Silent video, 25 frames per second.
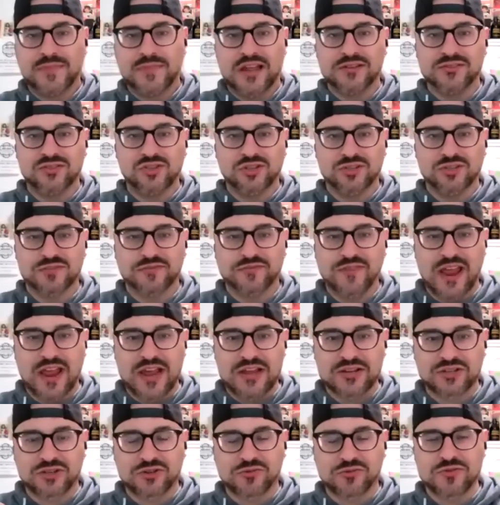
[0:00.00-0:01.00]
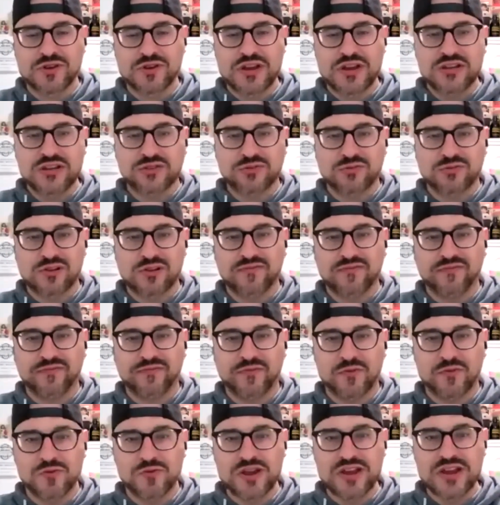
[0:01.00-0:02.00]
That just estery, sort of
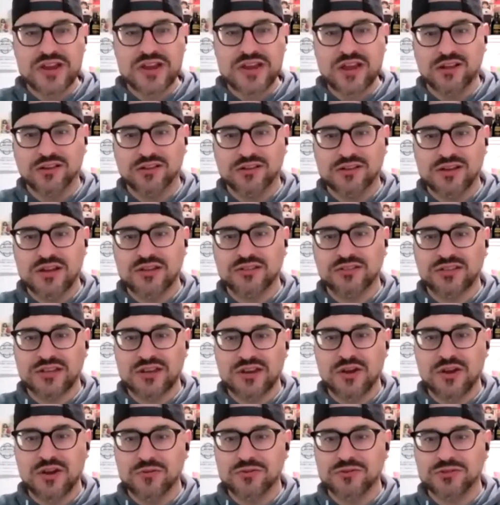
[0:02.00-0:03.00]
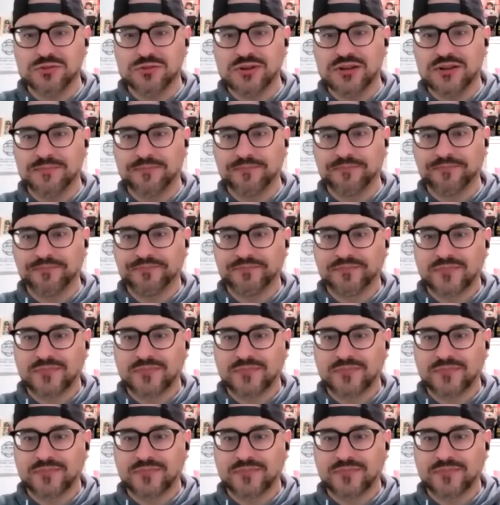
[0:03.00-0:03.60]
fruity, yeasty note to it.